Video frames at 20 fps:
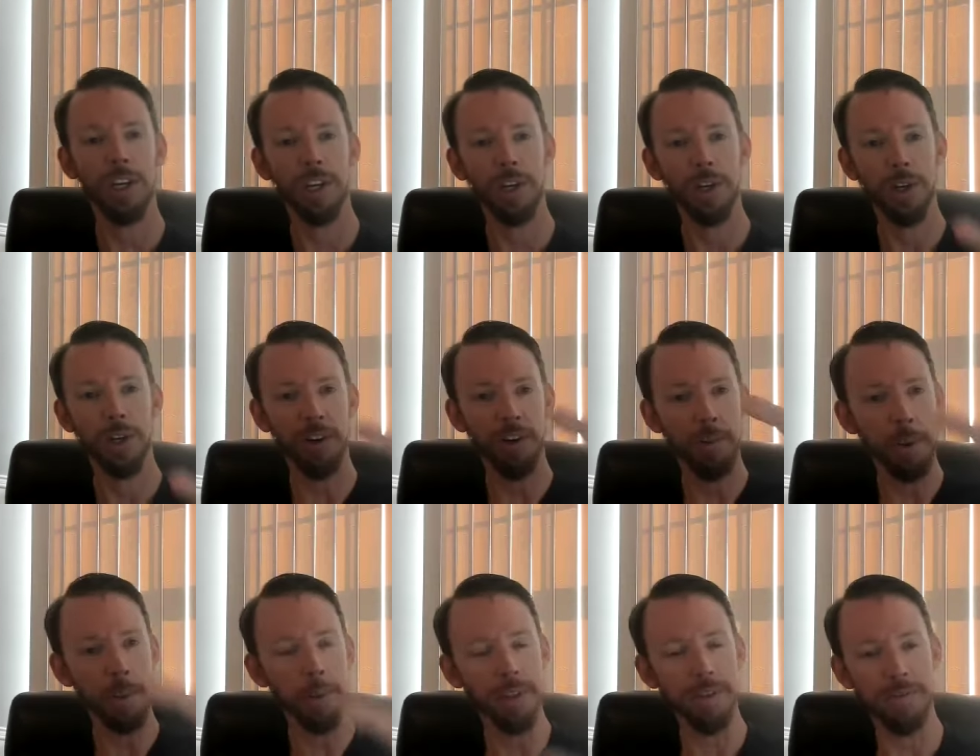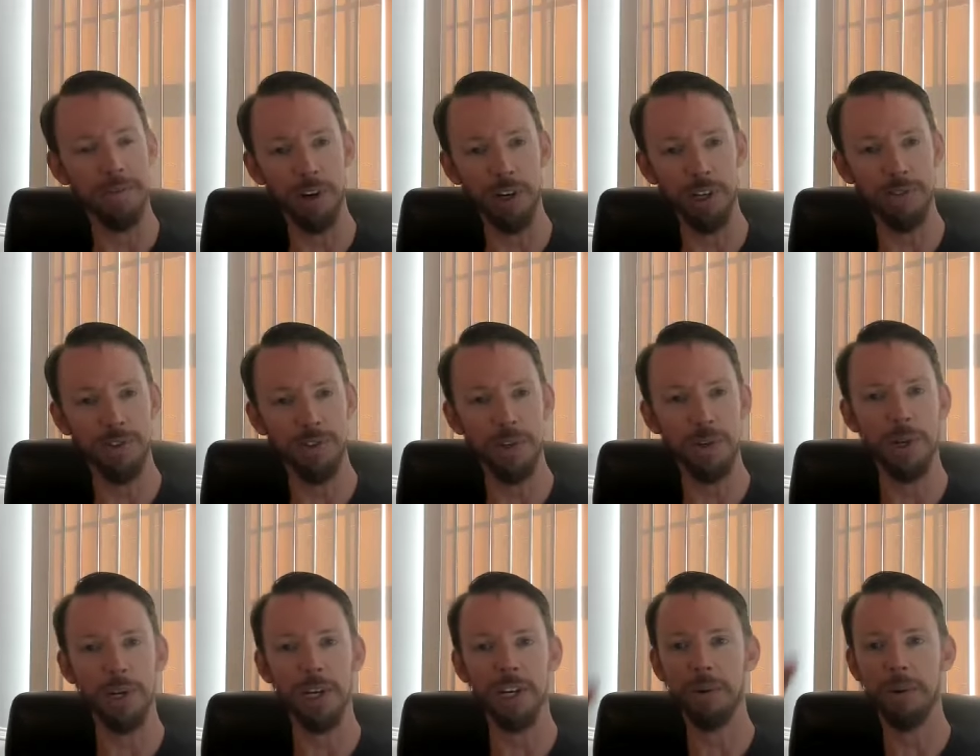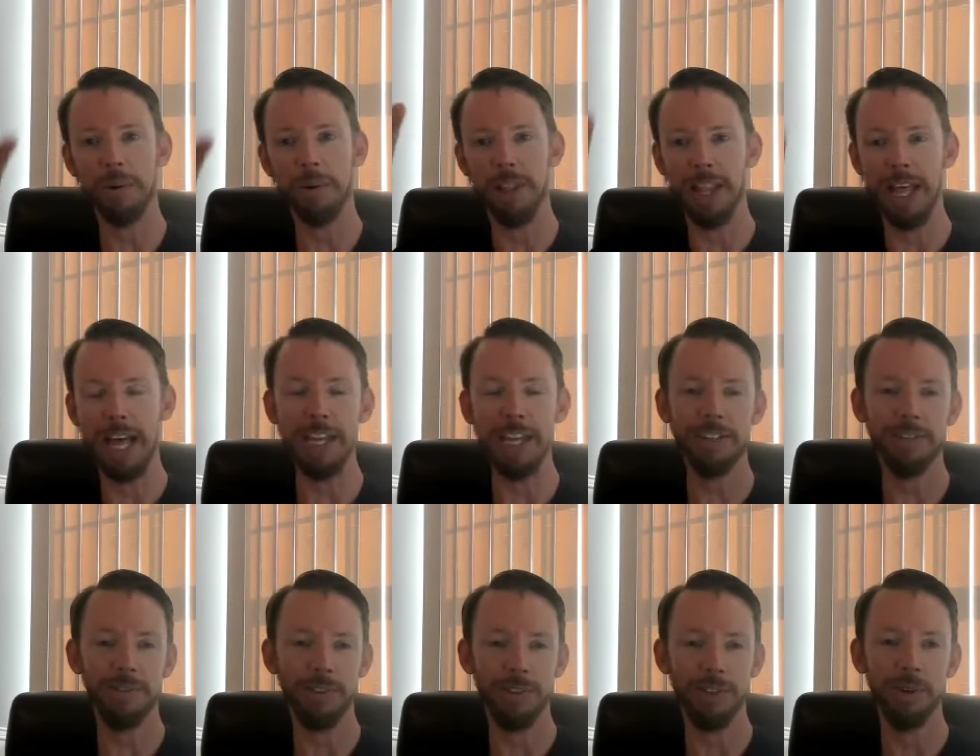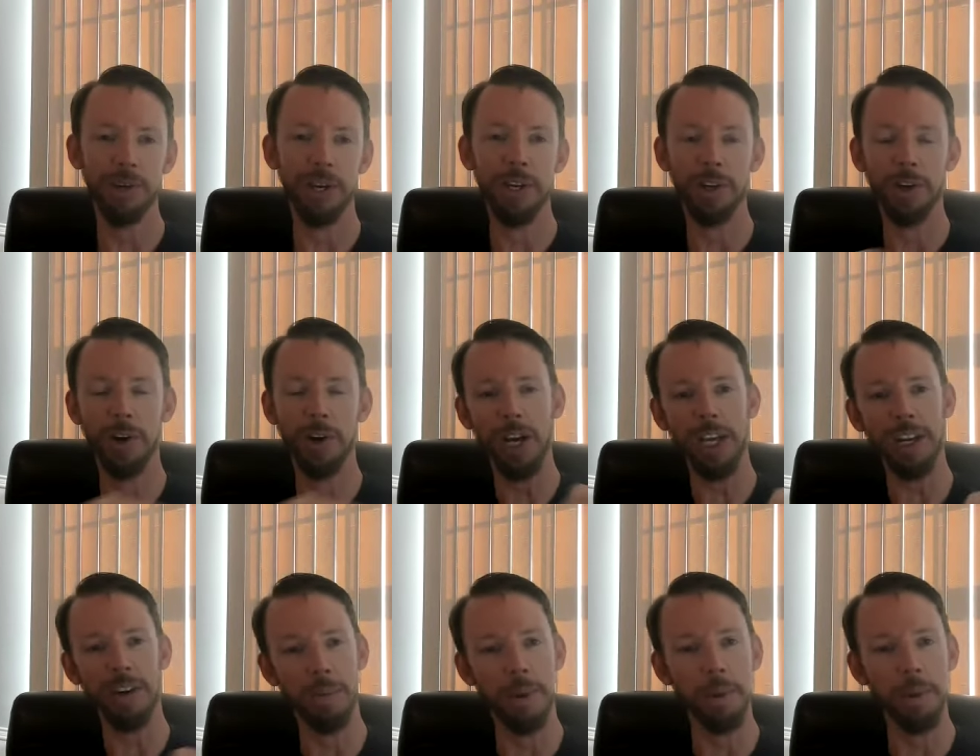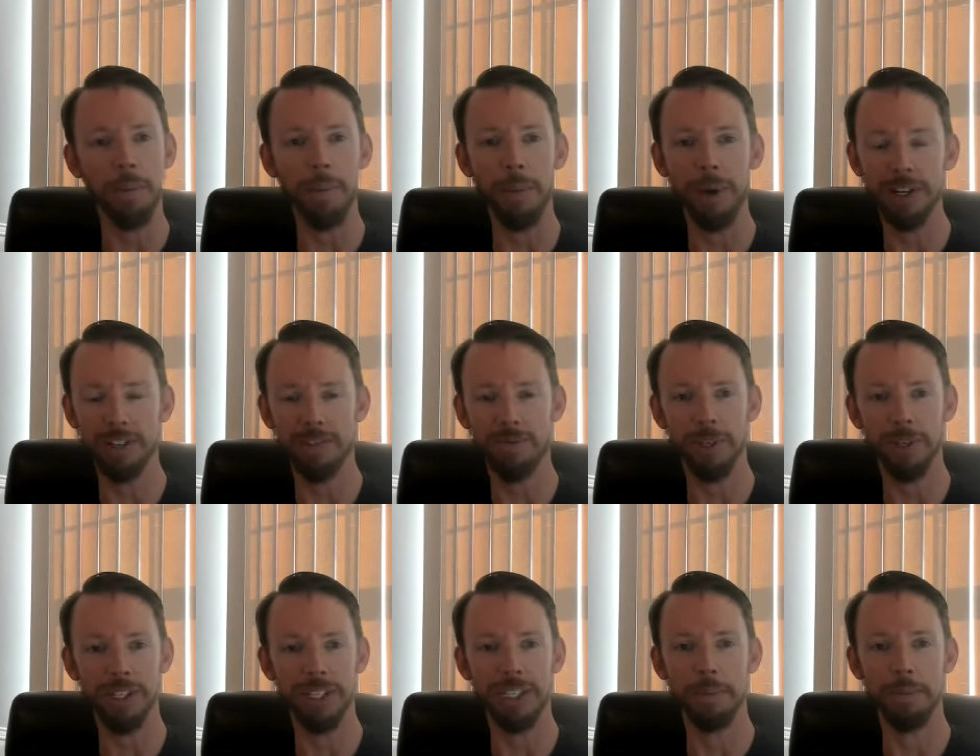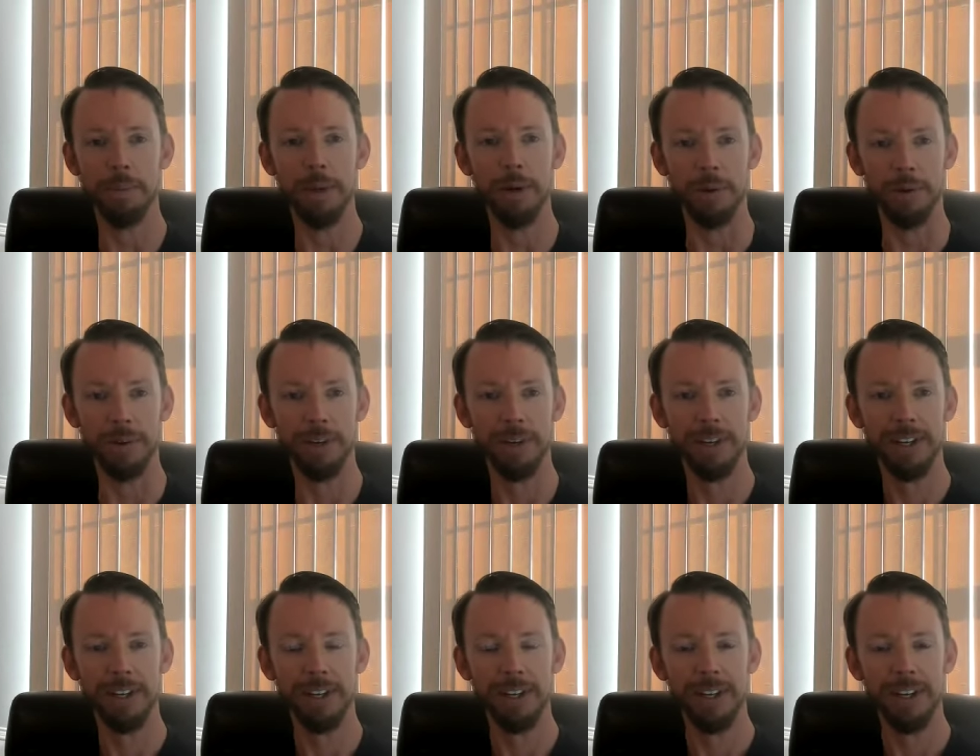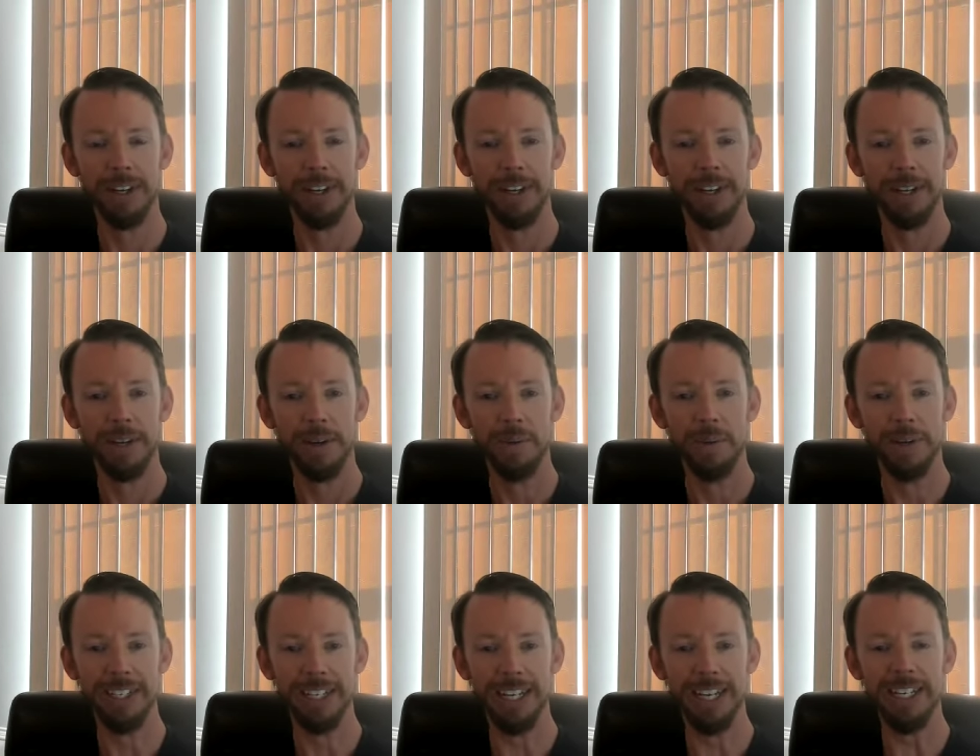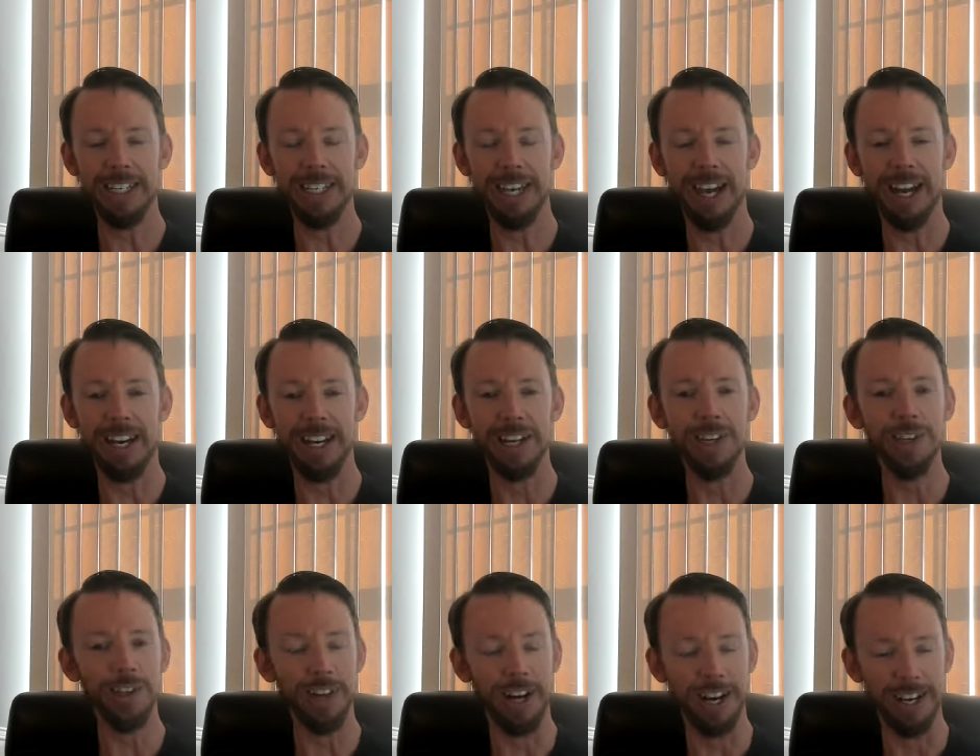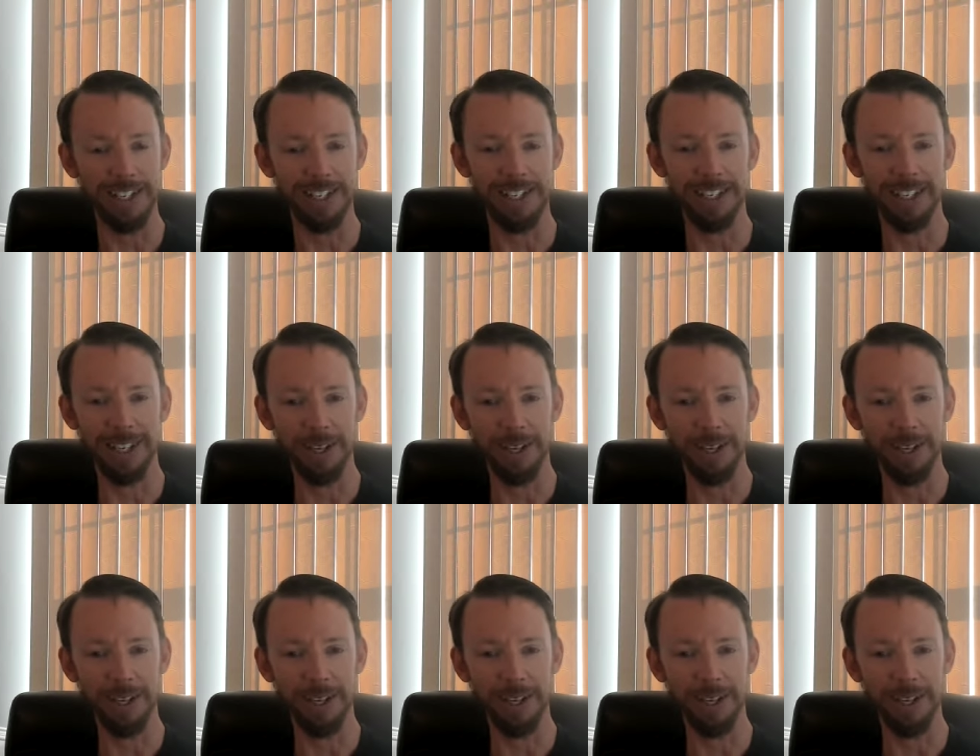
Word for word: you're going to remember the first few and you're the last few, and you're not going to remember much of what's in the middle which gets kind of interesting.